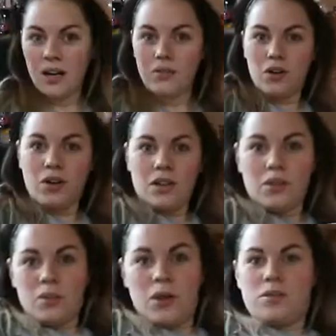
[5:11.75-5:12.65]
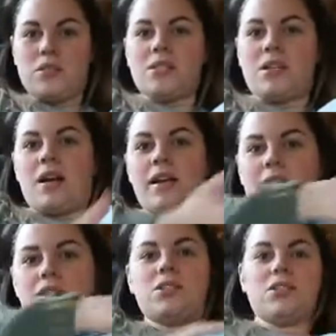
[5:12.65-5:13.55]
I've got like the world's
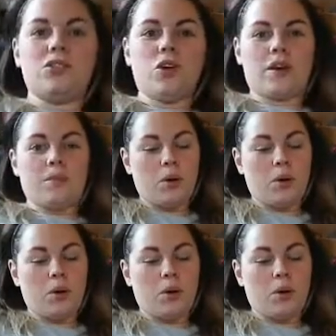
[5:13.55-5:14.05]
snuggliest jogging